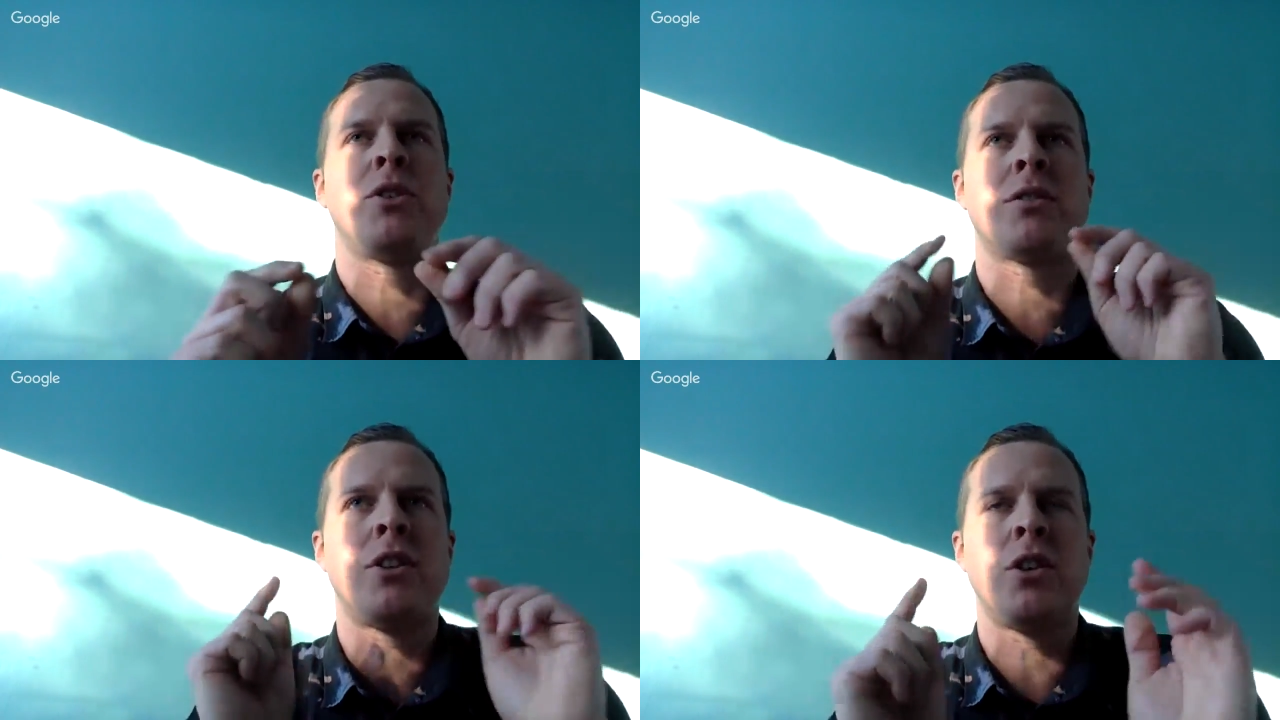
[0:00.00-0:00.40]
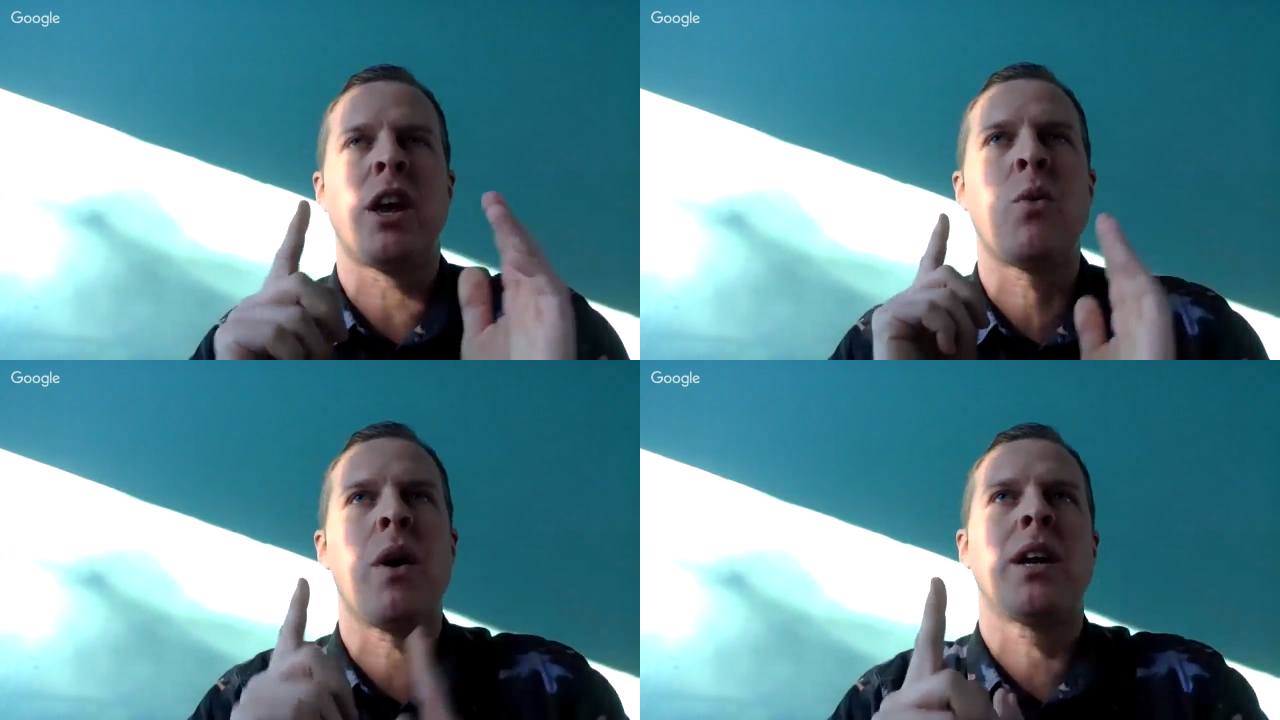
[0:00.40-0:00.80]
just to do
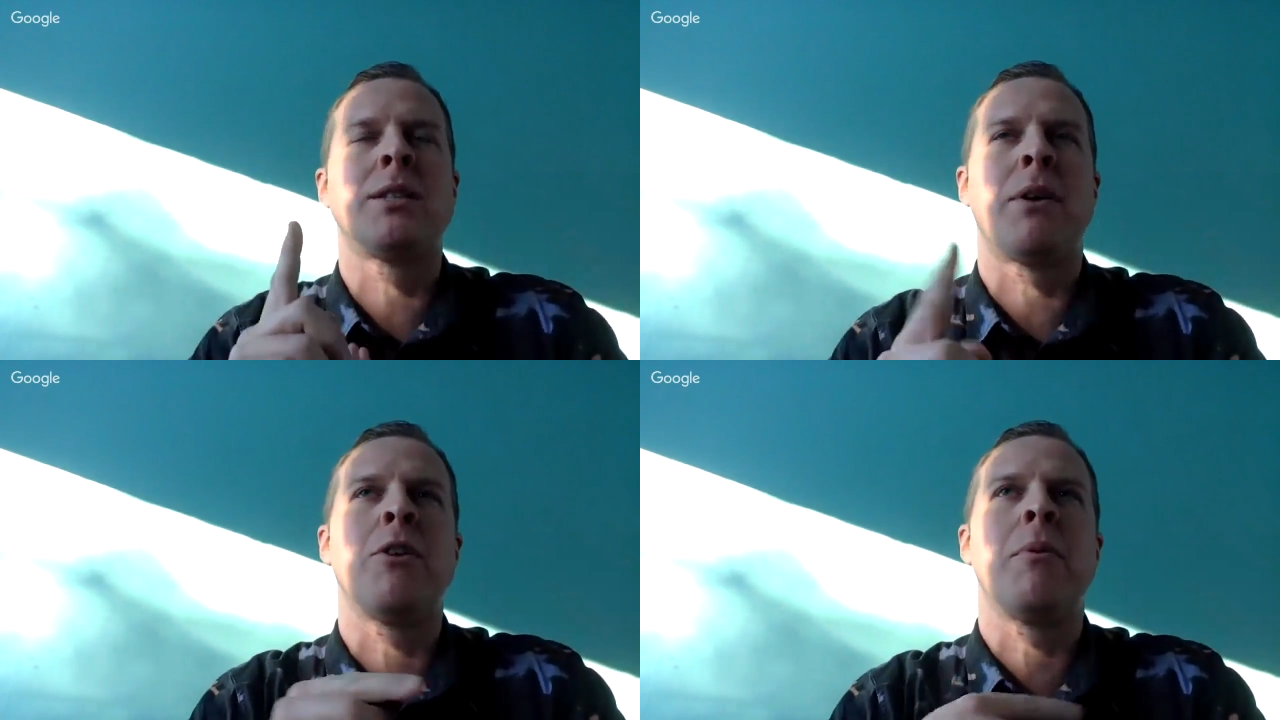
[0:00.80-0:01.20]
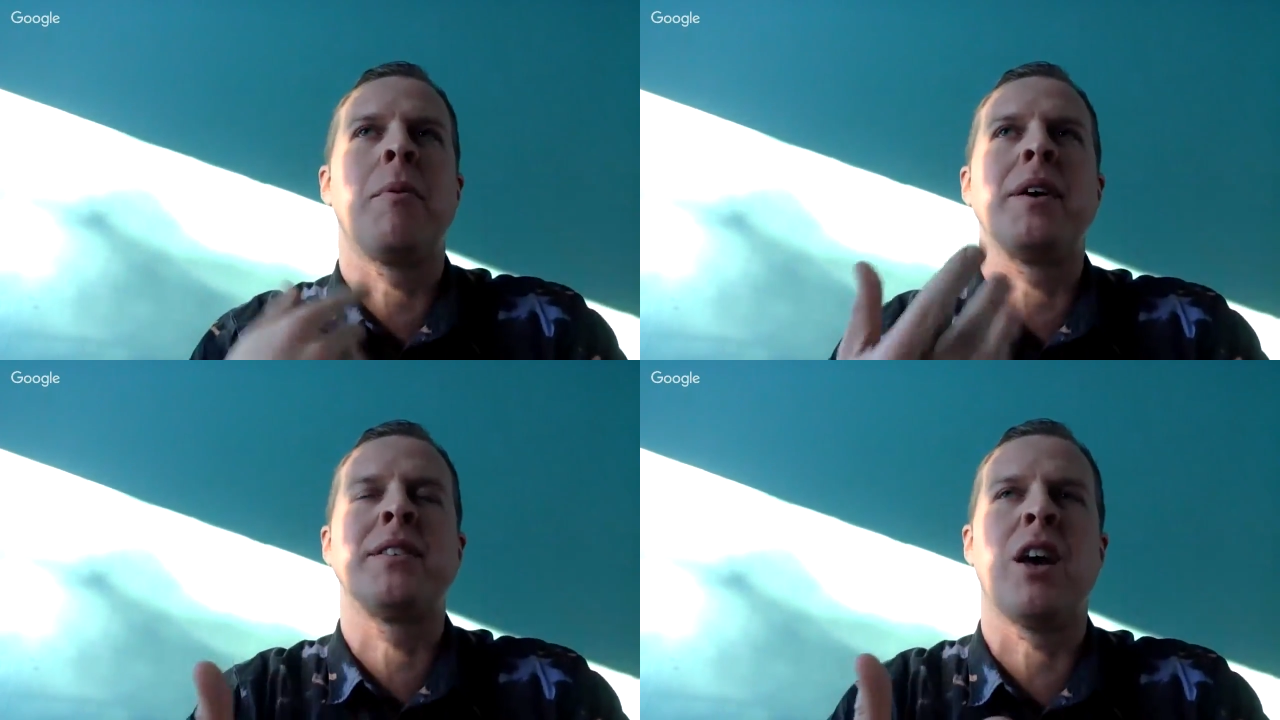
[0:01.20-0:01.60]
like one experiment
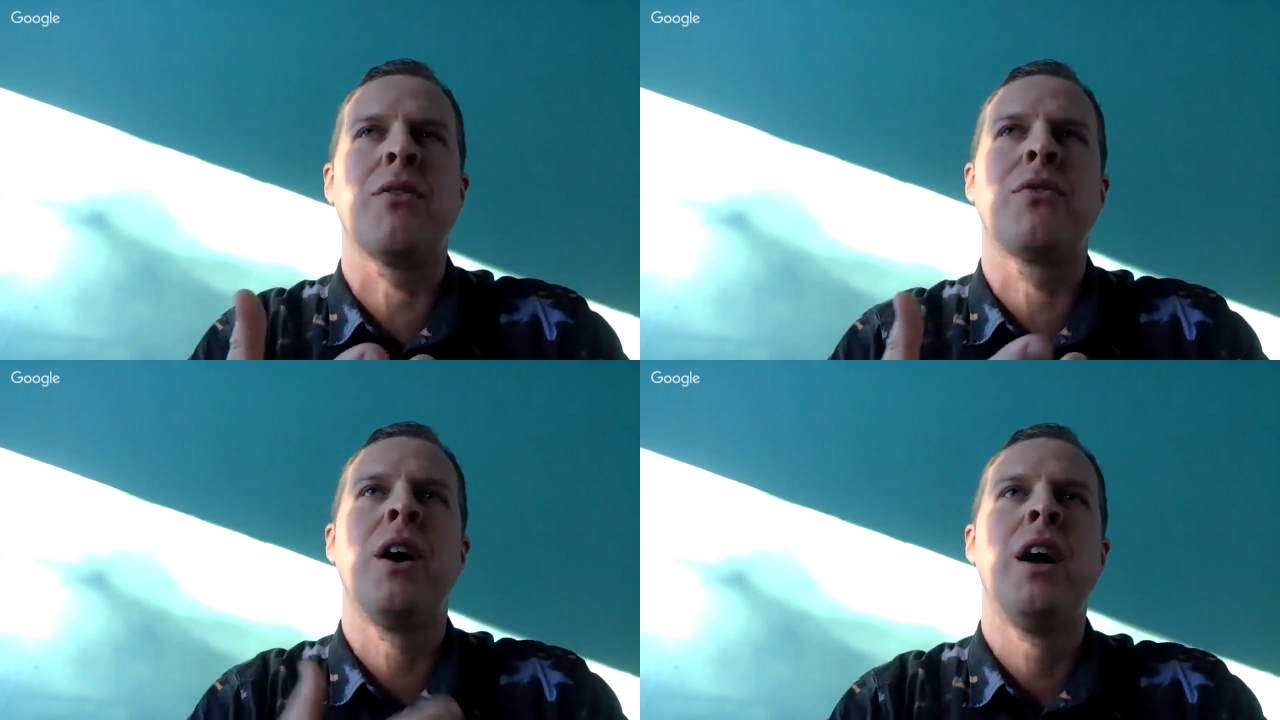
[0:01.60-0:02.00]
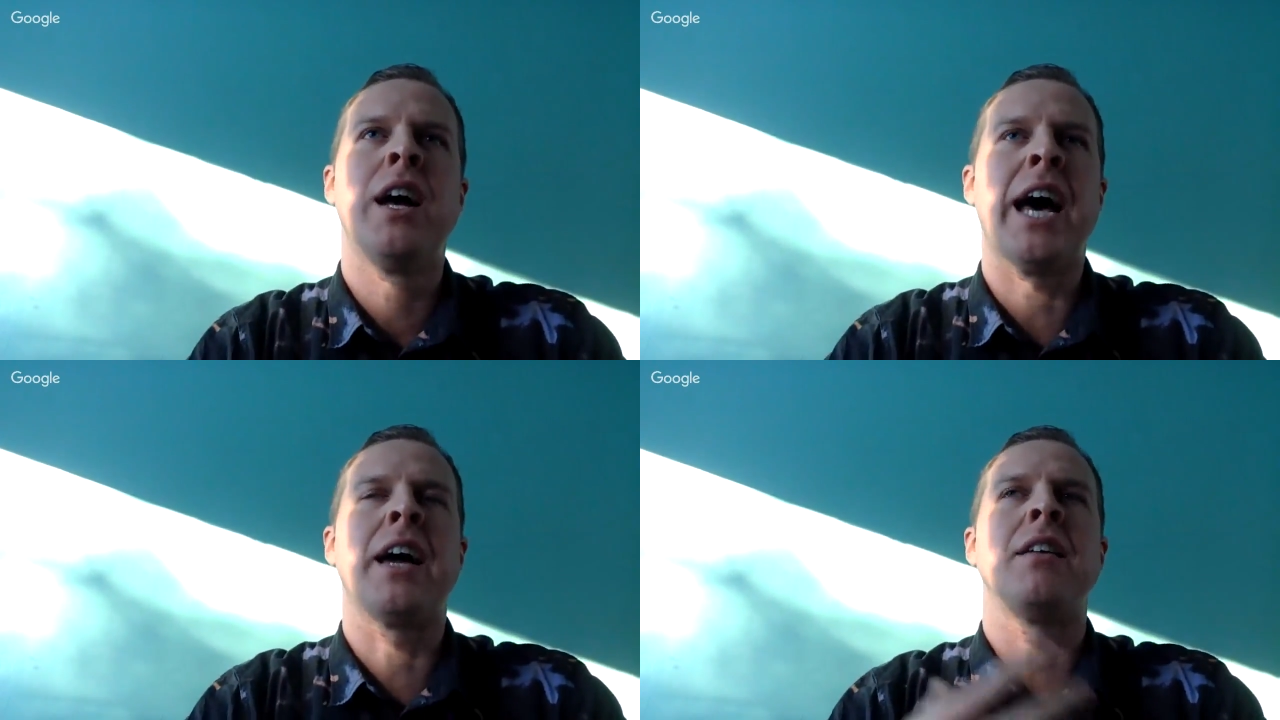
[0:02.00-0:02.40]
myself,
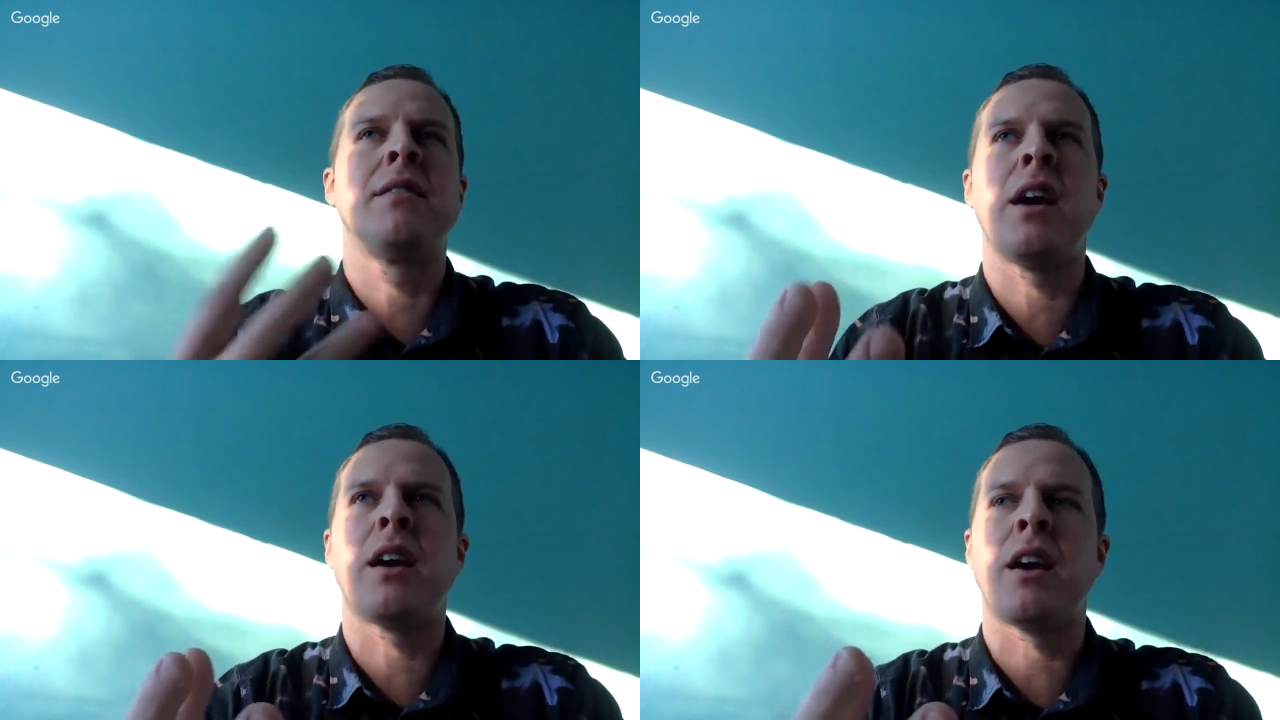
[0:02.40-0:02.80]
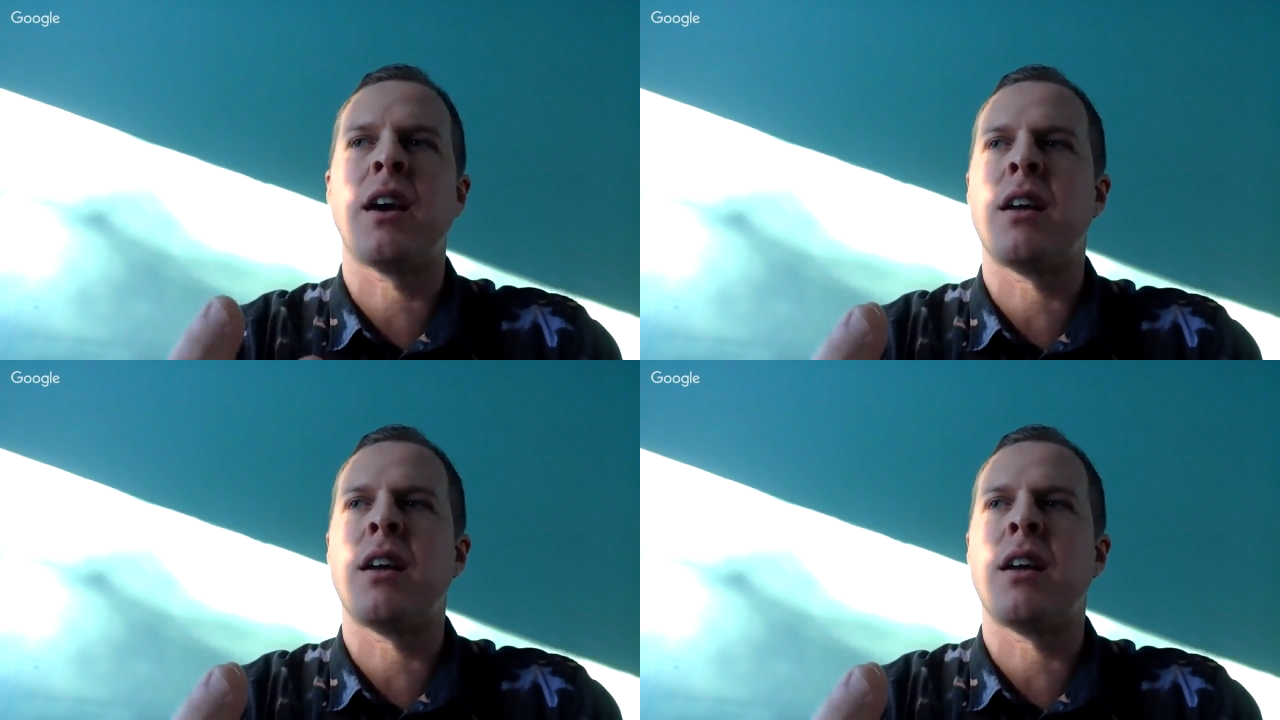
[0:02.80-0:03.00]
I can take